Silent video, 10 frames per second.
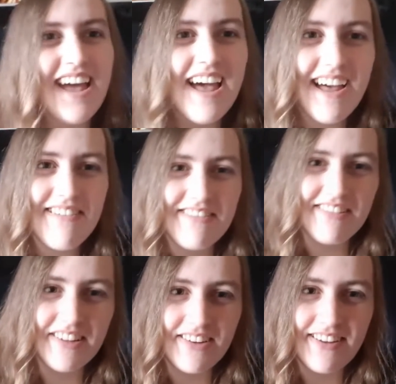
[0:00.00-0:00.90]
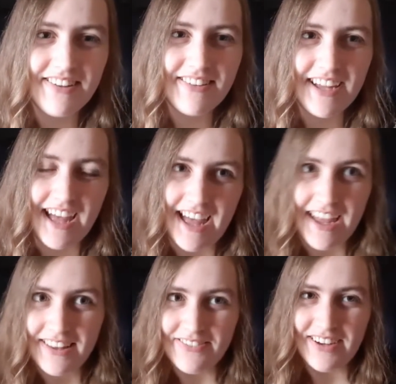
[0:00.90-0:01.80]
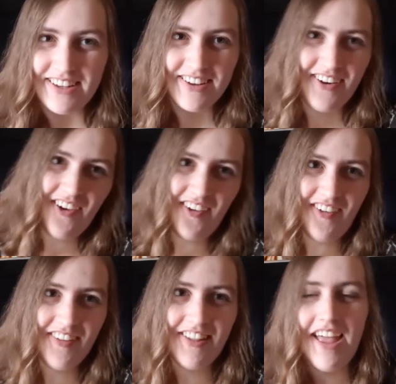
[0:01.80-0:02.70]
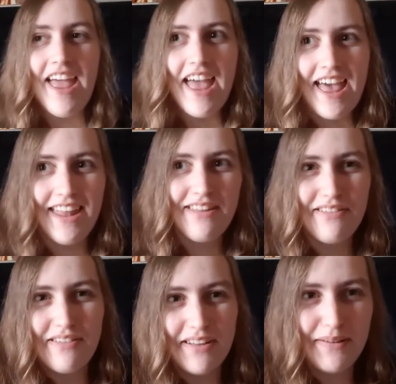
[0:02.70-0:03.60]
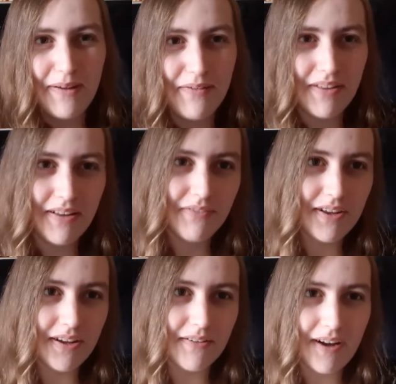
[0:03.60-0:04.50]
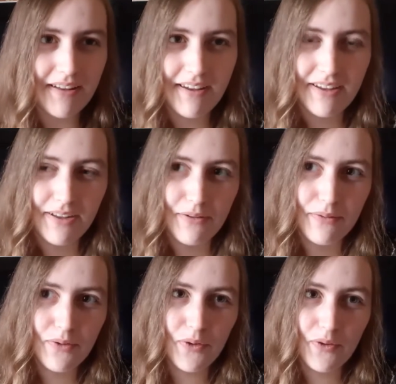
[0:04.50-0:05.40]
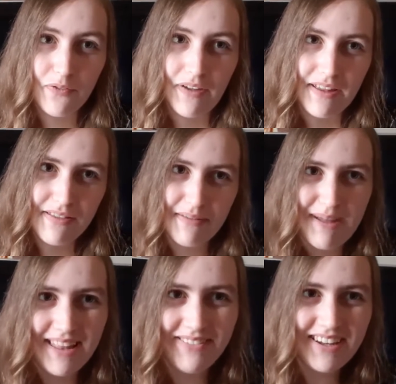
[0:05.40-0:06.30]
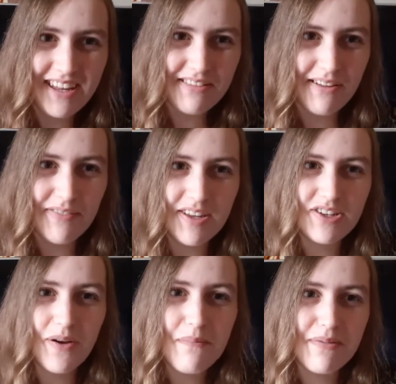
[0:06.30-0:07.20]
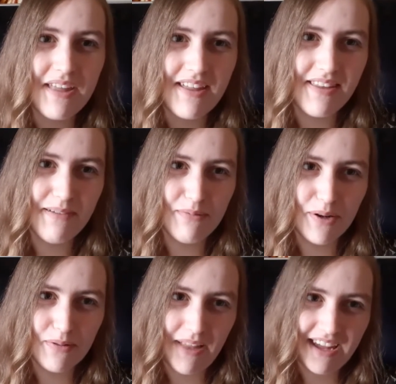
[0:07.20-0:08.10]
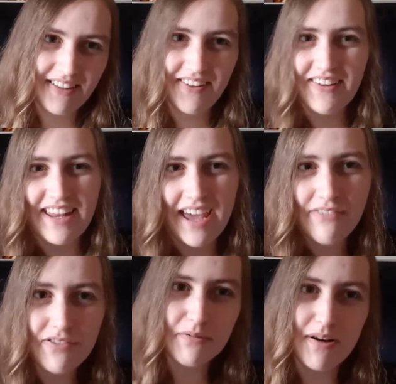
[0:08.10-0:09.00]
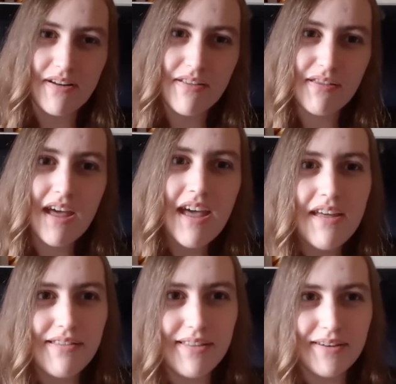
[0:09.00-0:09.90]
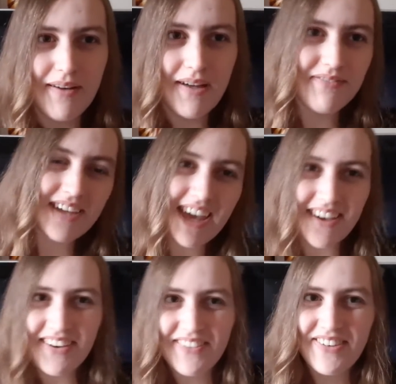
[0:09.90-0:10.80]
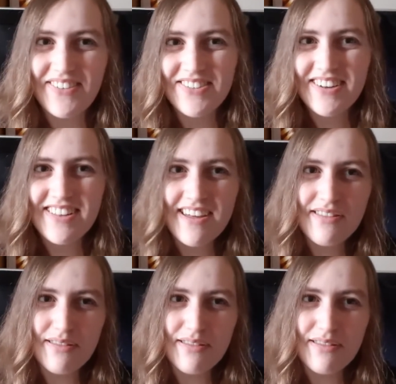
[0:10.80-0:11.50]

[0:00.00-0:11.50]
Um, so I'm going to be doing a Halloween haul and it's just going to be a fun little video where I take you to find some Halloweeny stuff in the shops and then we'll like look at it afterwards. So um, yeah, hope you enjoy this